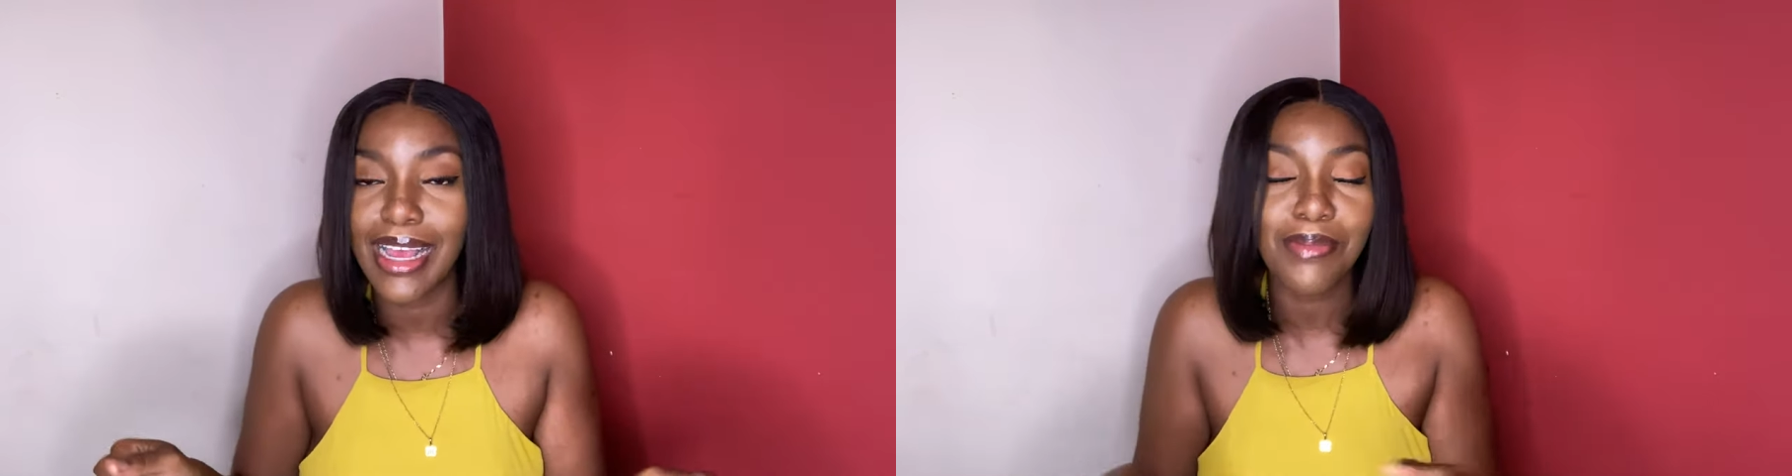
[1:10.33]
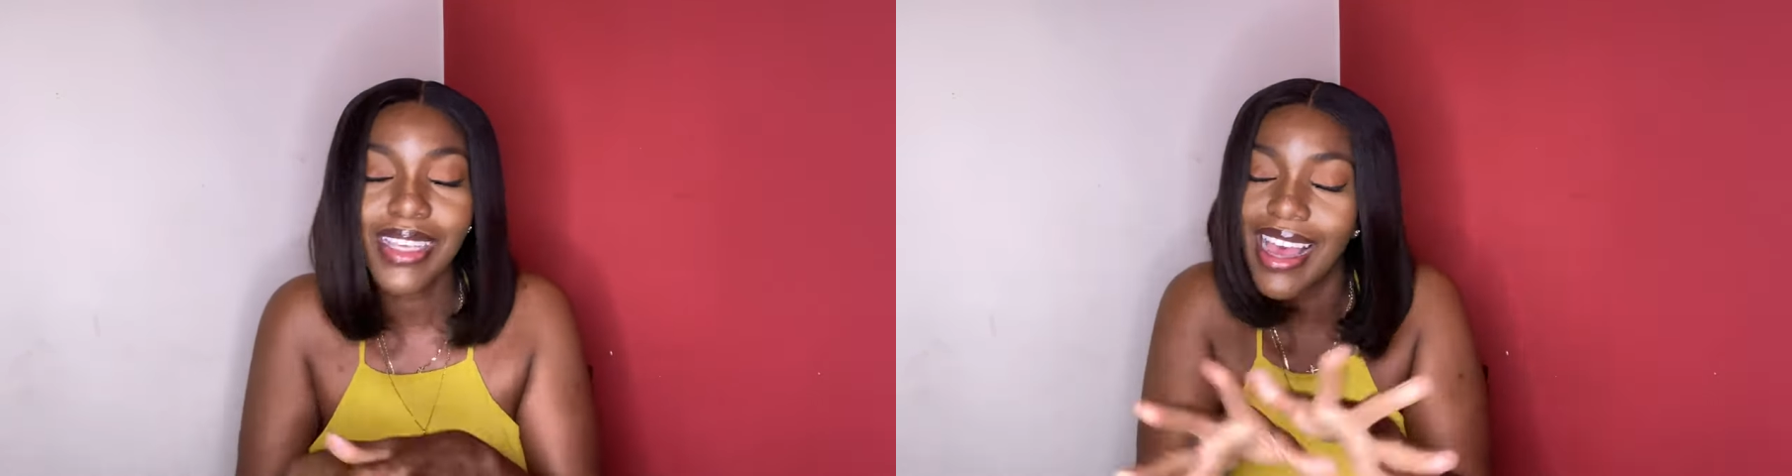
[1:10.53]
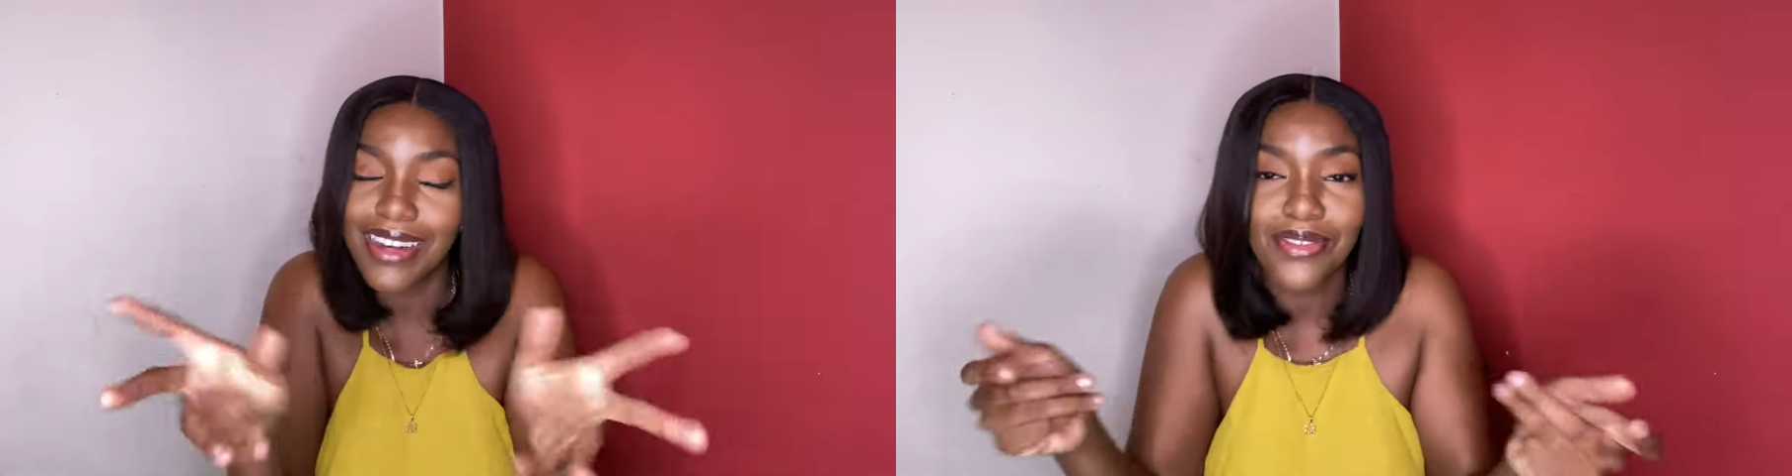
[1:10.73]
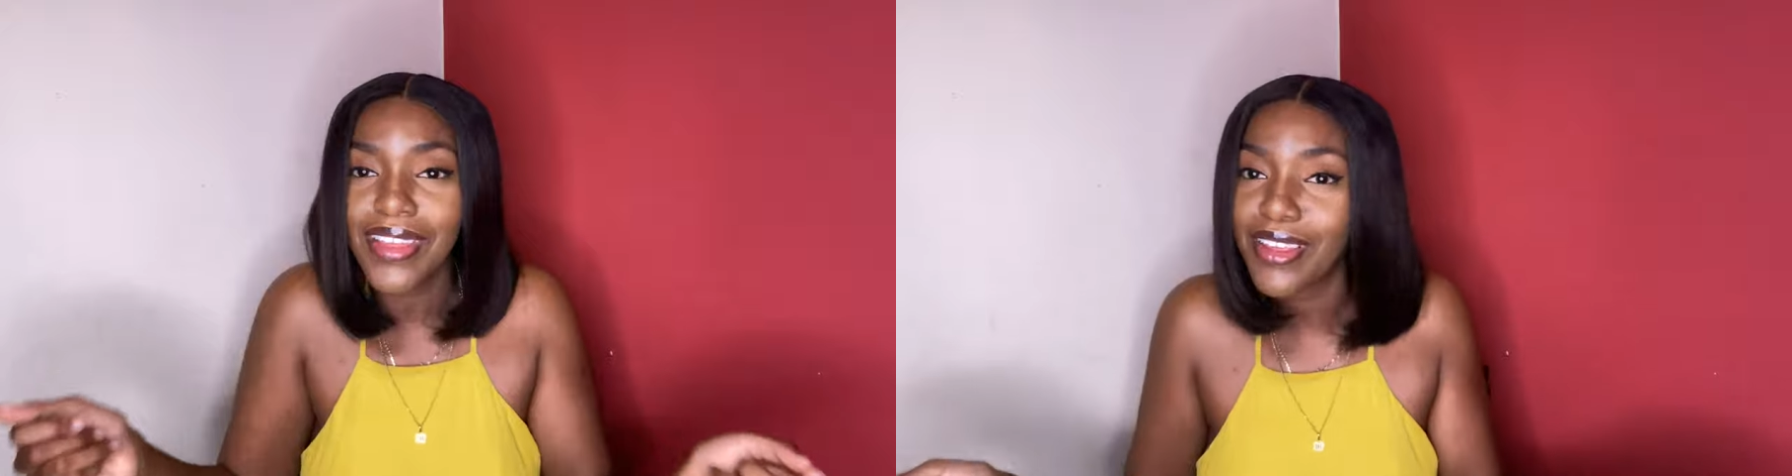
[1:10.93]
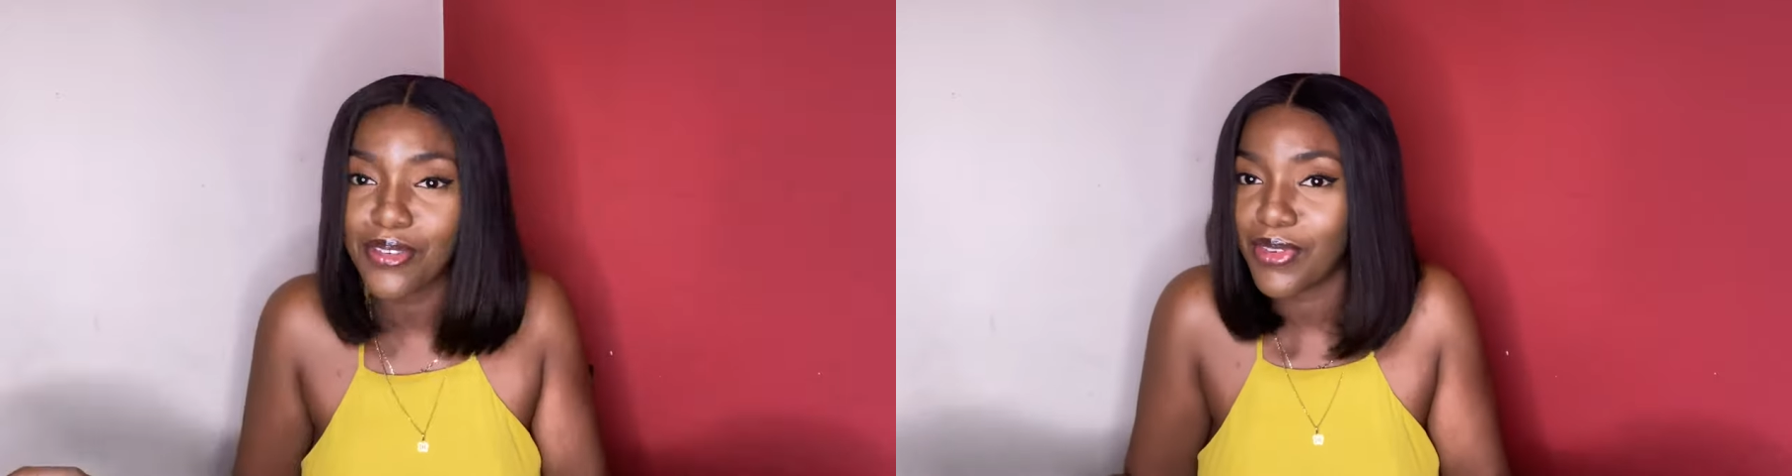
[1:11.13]
I'm kind of
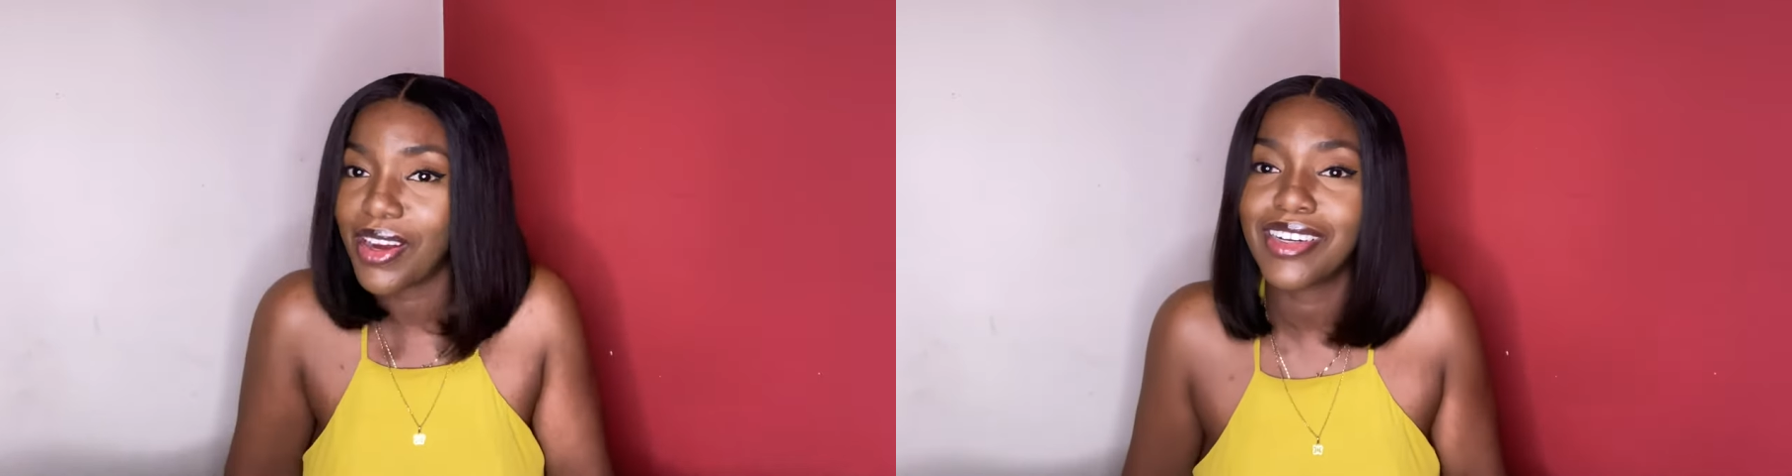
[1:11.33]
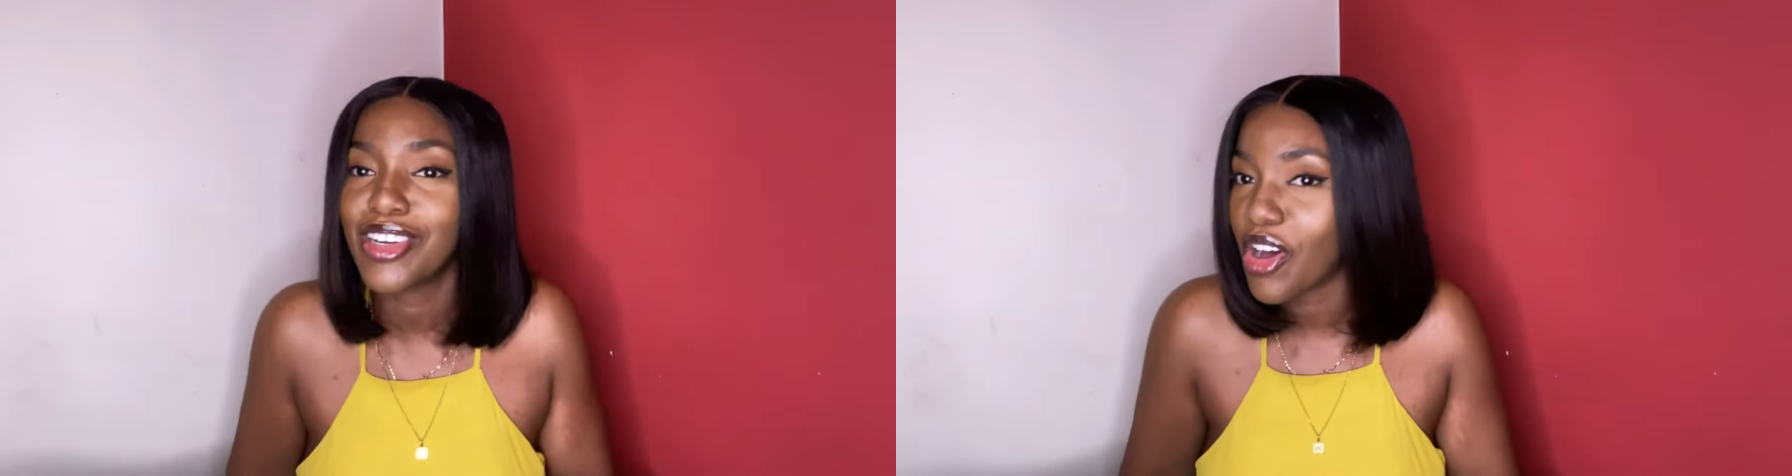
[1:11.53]
like a fairy